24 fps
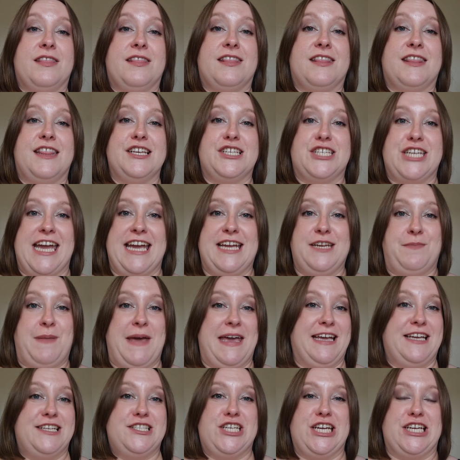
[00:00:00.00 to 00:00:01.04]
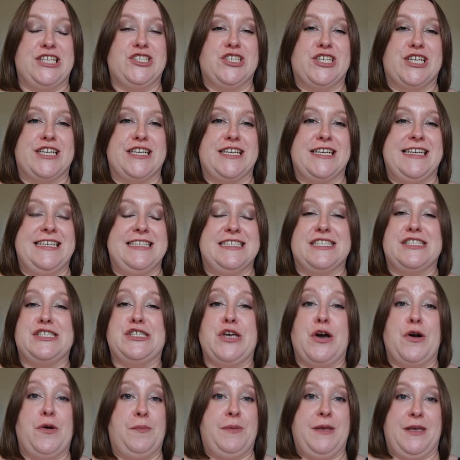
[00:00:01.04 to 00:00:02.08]
The shade Pink Ginger is
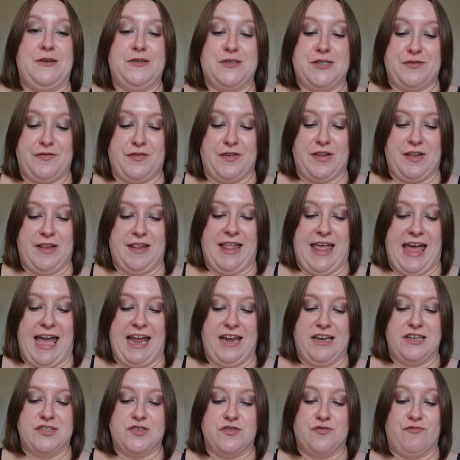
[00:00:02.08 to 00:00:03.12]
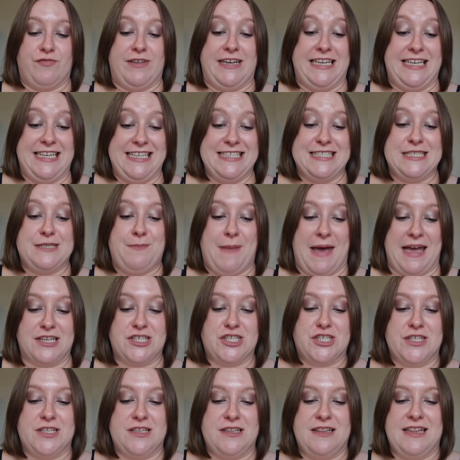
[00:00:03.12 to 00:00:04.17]
so beautiful and really
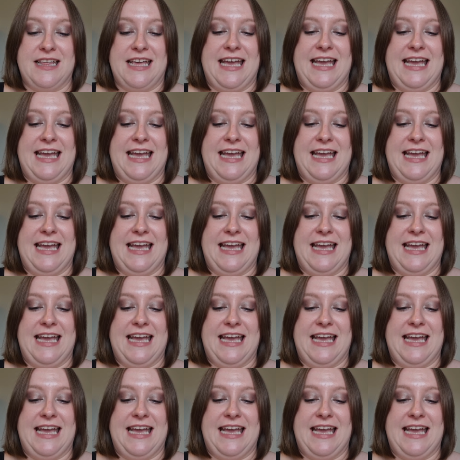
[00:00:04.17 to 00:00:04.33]
special.